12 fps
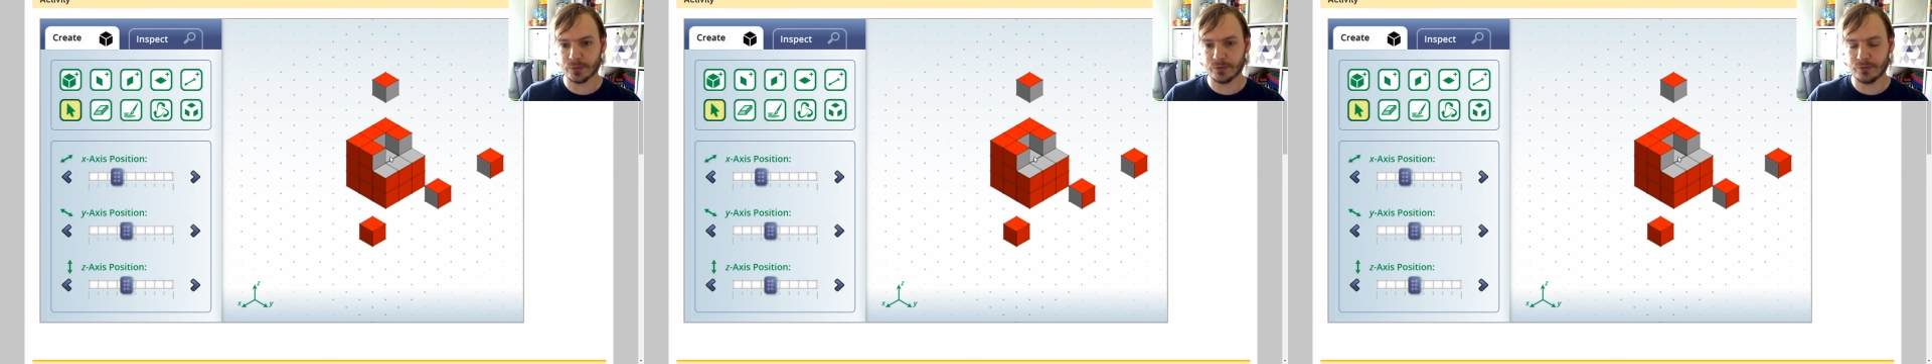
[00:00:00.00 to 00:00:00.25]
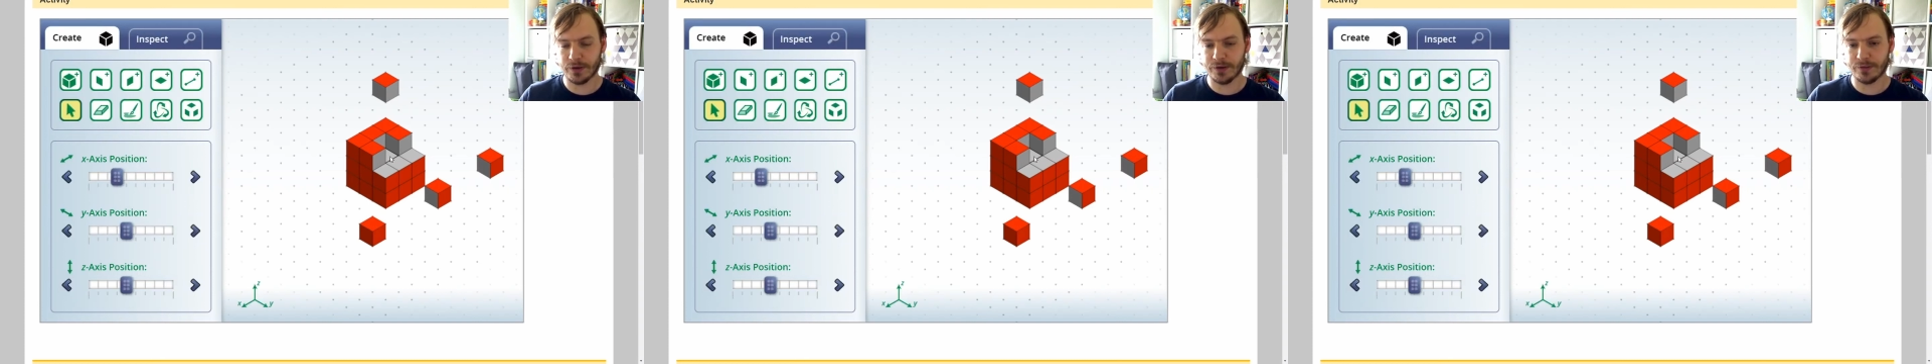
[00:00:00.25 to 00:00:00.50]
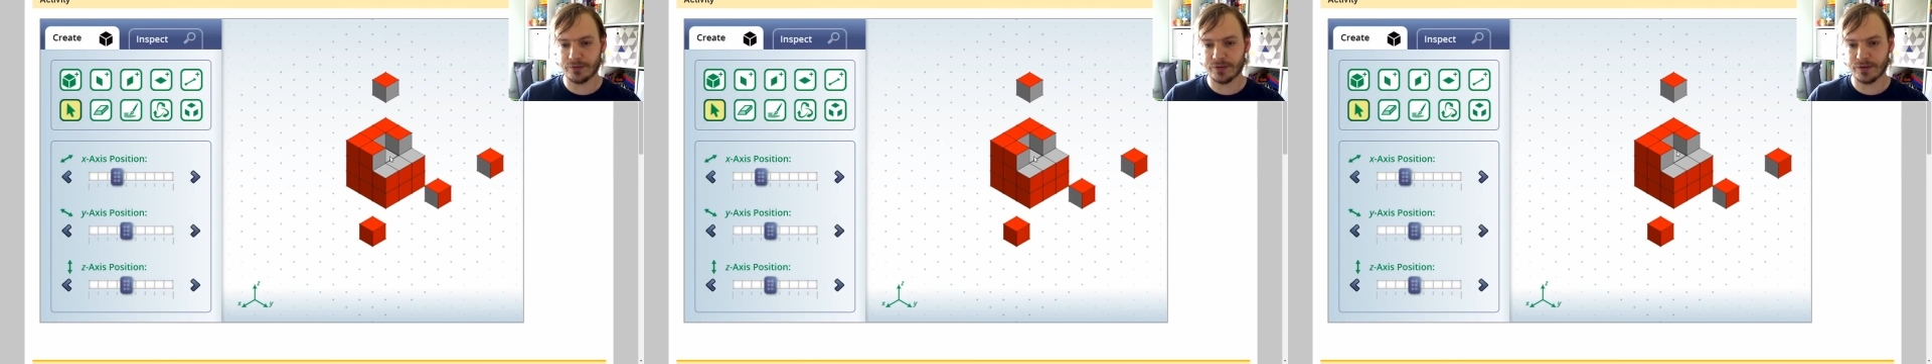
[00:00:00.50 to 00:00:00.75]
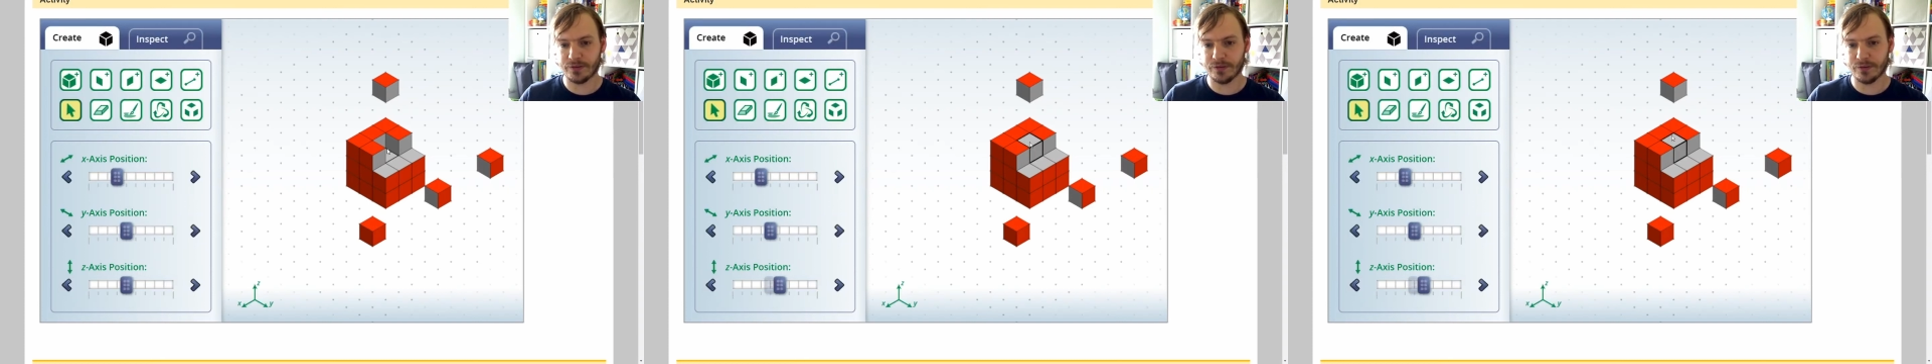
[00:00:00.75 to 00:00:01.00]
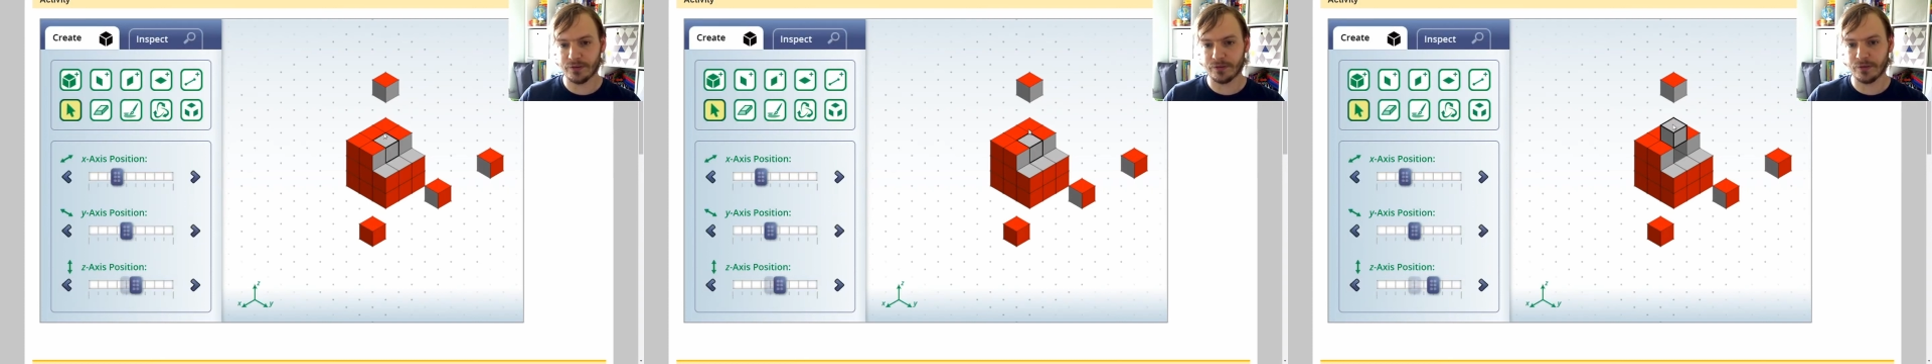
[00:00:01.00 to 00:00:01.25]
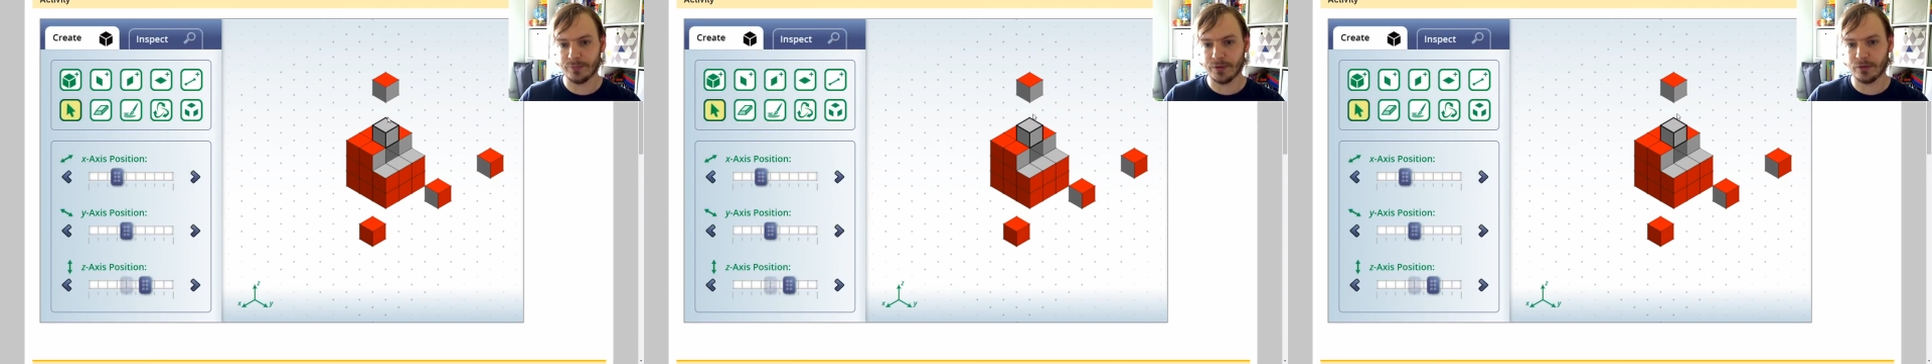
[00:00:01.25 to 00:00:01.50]
one right in the centre,
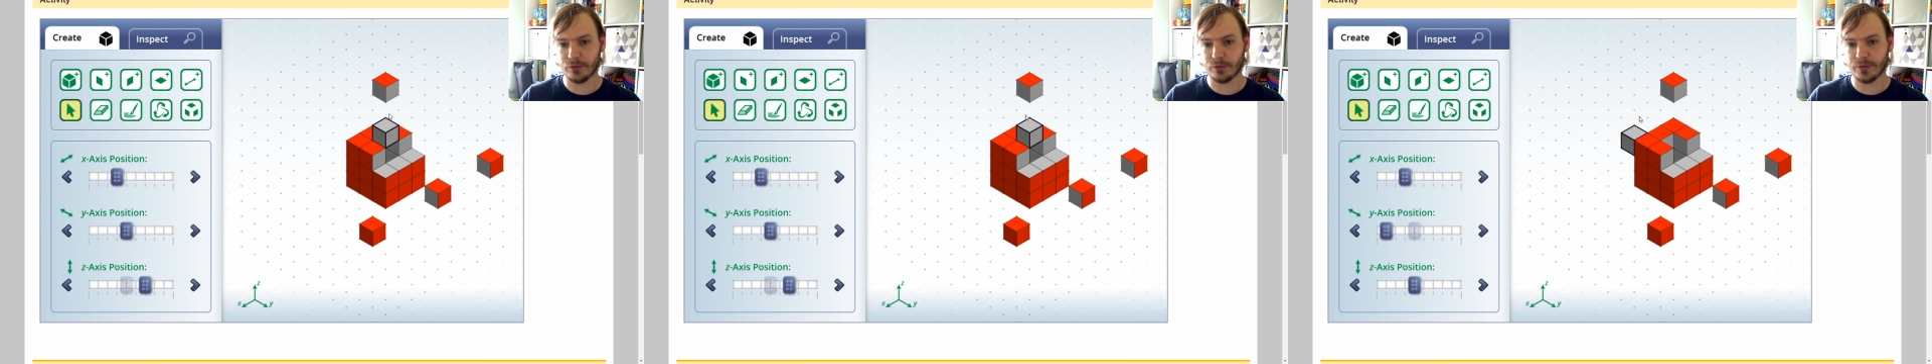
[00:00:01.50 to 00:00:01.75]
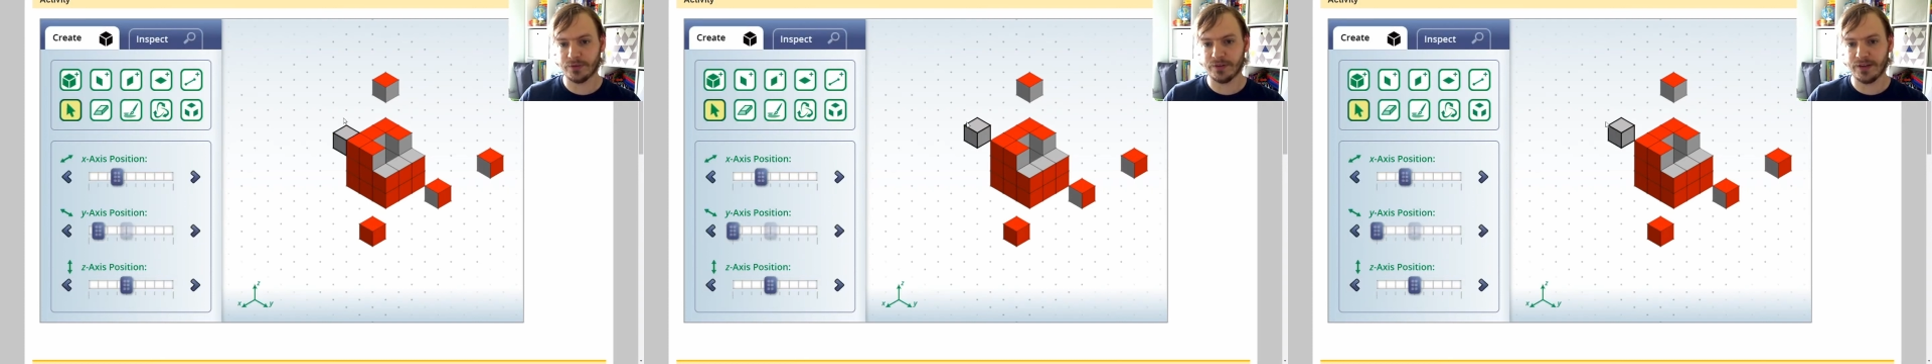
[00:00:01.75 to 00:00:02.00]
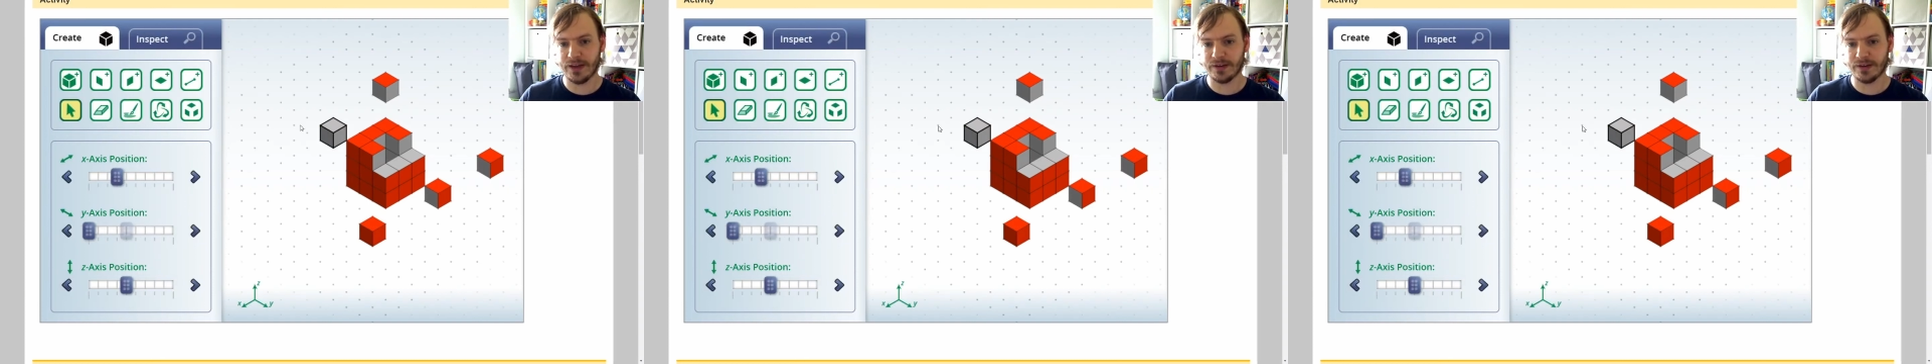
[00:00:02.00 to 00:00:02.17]
that's a bit awkward to get